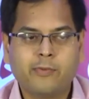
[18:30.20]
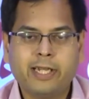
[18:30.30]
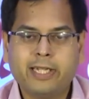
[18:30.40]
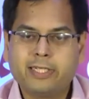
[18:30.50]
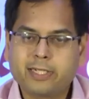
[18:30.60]

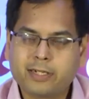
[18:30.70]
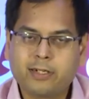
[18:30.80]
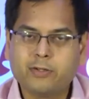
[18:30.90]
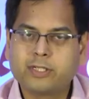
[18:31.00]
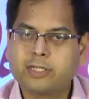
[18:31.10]
We reach the
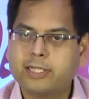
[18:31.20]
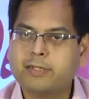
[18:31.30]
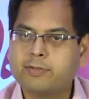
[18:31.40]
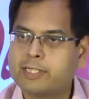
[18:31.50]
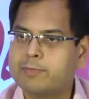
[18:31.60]
conclusion that
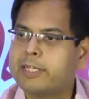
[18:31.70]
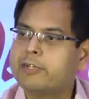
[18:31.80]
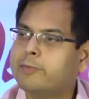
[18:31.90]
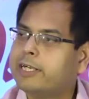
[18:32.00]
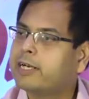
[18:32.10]
there was
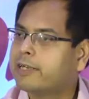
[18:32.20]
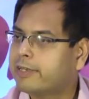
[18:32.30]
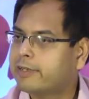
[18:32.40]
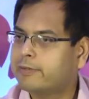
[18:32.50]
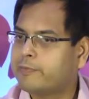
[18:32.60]
something to be done
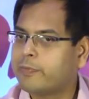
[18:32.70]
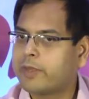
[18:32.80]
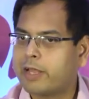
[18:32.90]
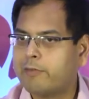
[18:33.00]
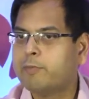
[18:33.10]
here,
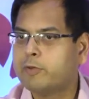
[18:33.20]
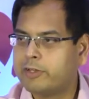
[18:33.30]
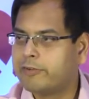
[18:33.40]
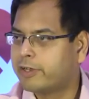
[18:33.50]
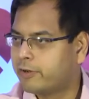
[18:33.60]
and we pull
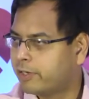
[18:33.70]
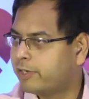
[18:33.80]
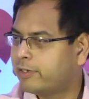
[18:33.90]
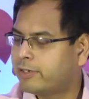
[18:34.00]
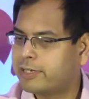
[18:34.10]
the trigger on
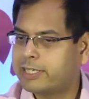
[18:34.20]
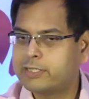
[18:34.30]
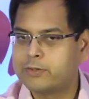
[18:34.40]
it, right?